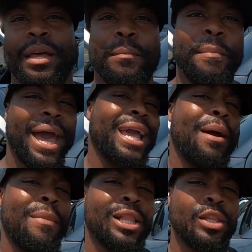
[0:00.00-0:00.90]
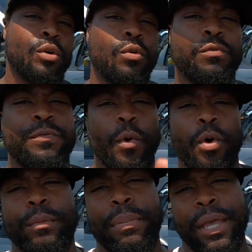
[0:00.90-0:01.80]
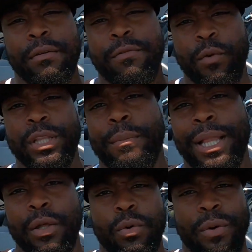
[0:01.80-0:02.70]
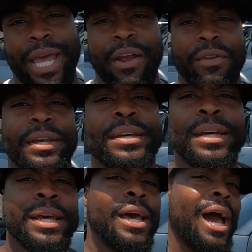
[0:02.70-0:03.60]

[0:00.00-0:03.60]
I am back at my local Ford, Bayer Ford, in my local area.